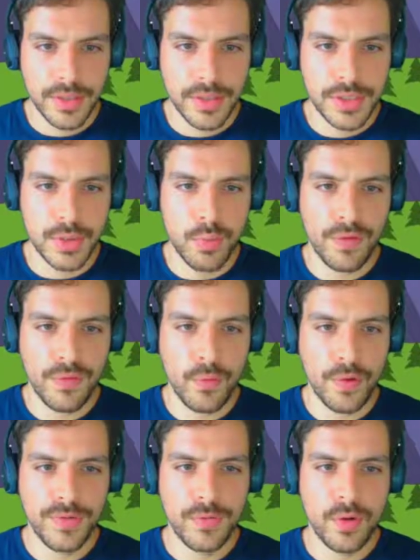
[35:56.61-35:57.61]
So
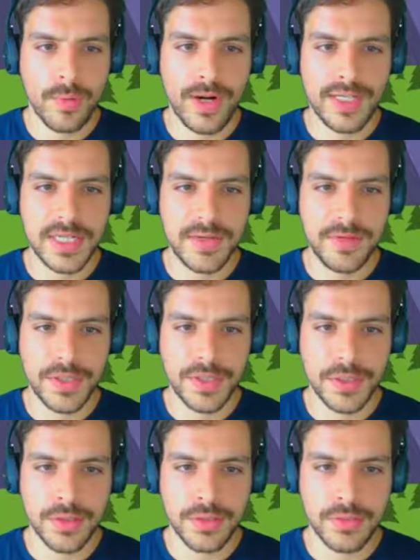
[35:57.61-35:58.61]
144 minus
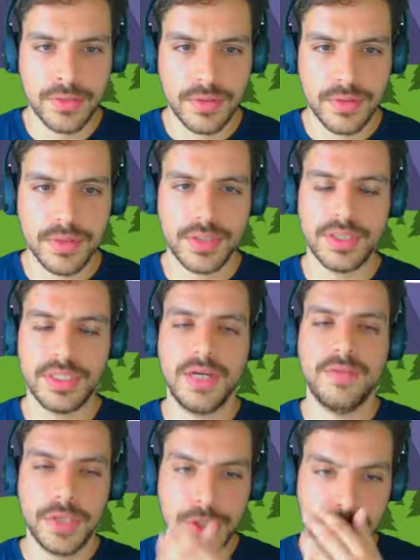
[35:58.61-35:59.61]
72 is
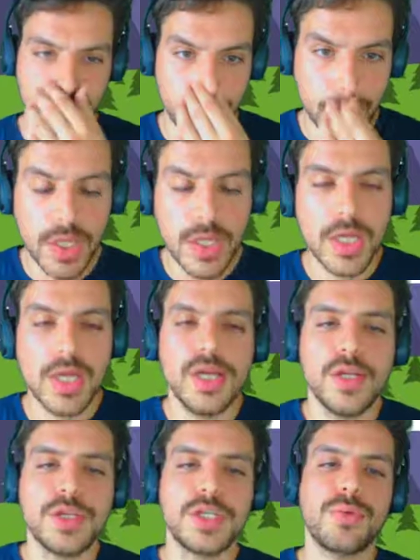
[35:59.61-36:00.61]
72.
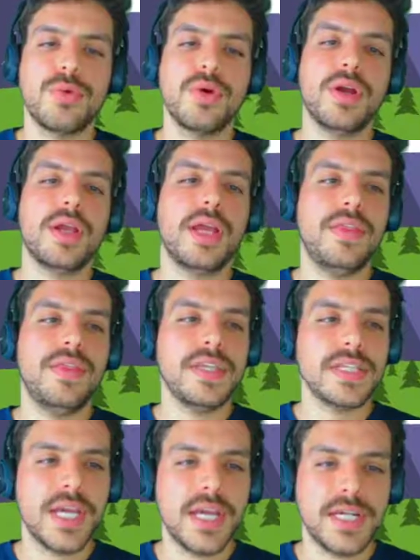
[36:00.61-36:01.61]
So in this
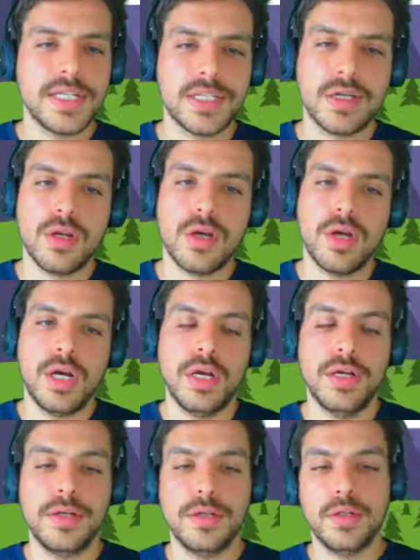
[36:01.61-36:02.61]
case, I
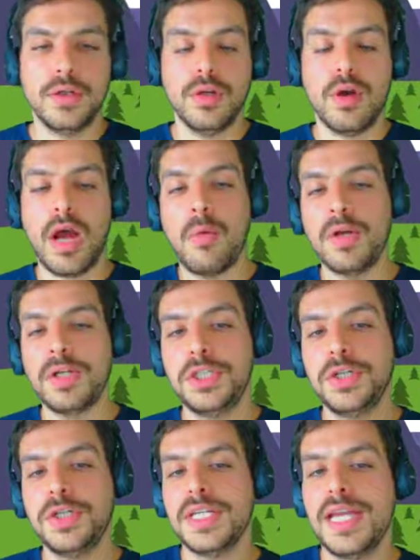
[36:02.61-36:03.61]
want you
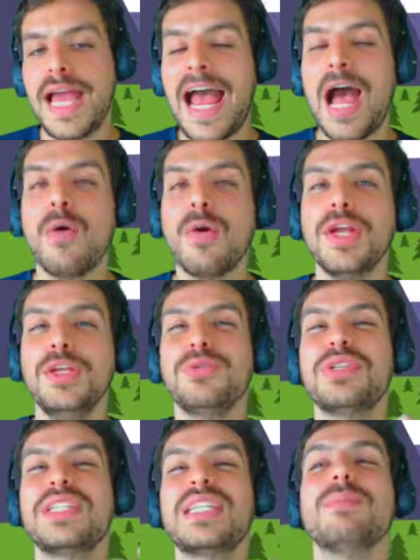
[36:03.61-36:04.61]
to how can you
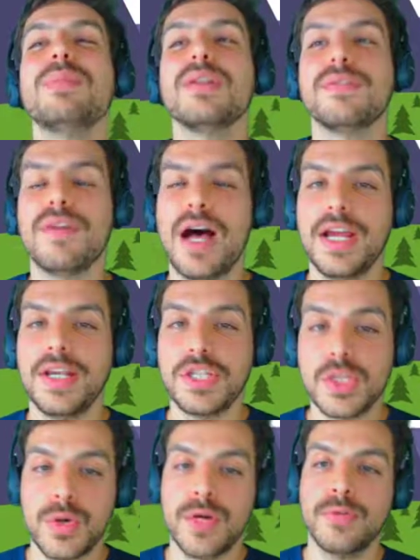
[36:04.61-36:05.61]
simplify
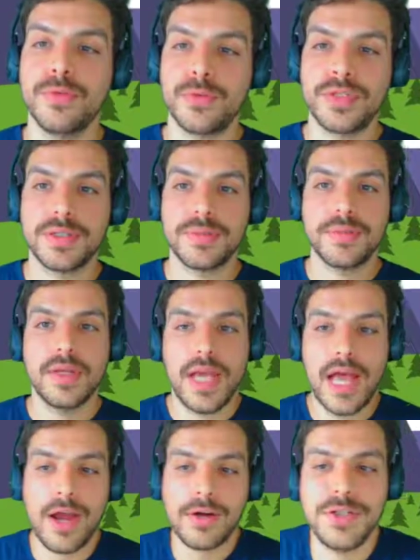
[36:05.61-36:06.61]
square roots.
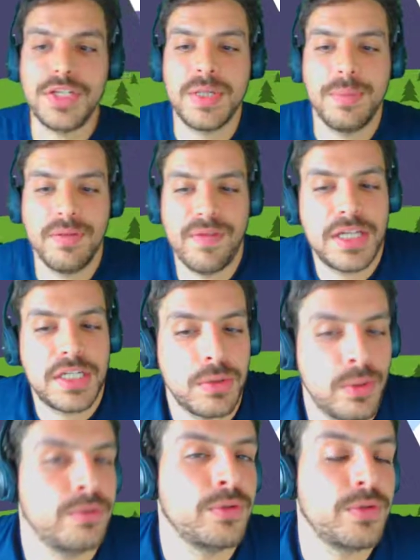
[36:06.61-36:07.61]
How can you simplify
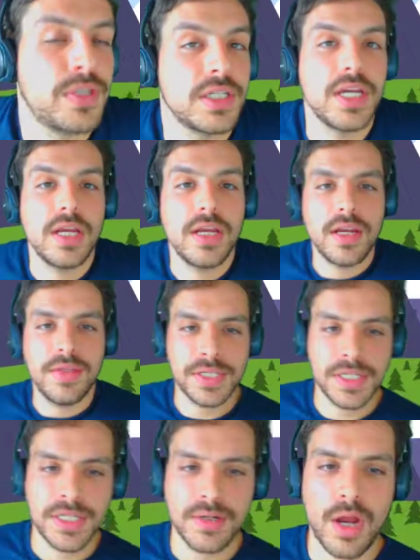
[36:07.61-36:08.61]
square roots? And this
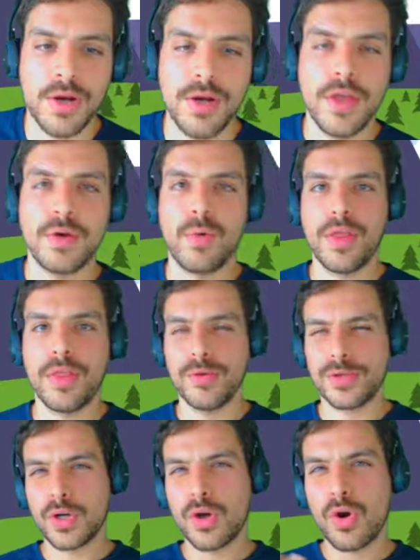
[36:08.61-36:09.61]
is another one of
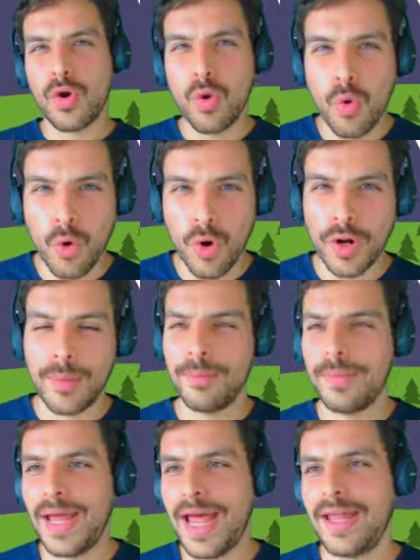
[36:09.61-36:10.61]
those core
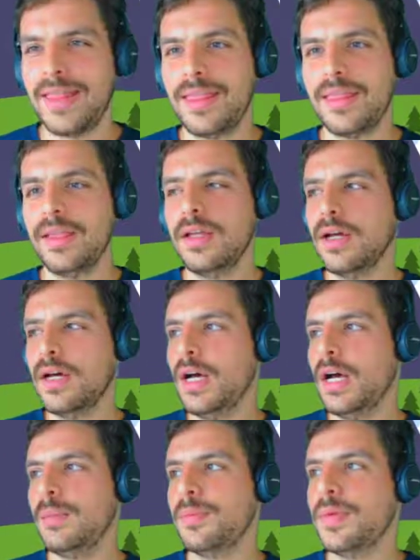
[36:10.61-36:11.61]
math
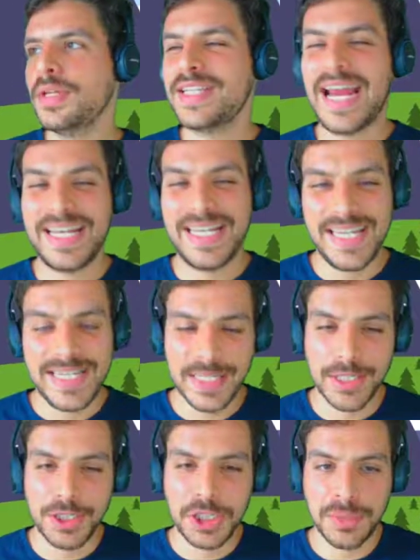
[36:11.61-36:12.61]
techniques that
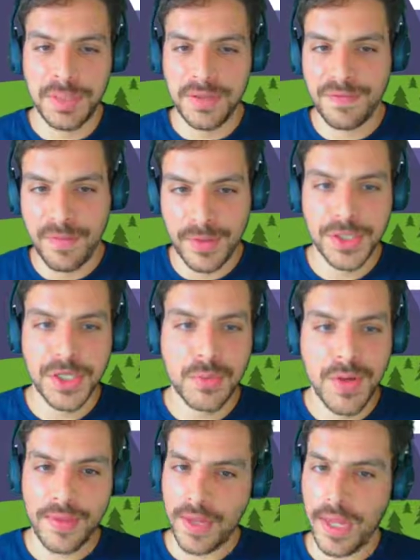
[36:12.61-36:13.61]
you should be familiar
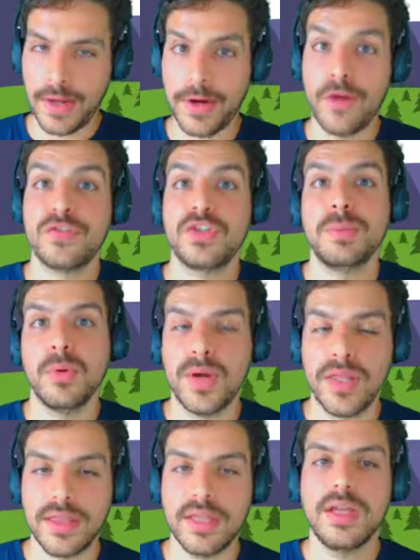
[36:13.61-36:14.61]
with and comfortable
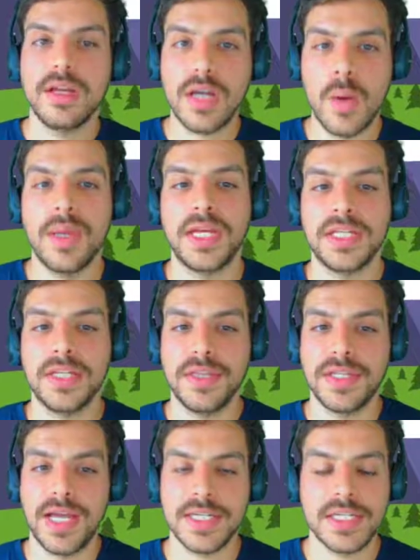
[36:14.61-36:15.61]
with coming into the
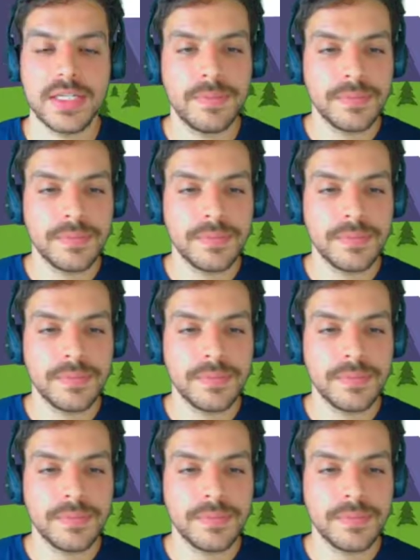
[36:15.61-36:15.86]
test.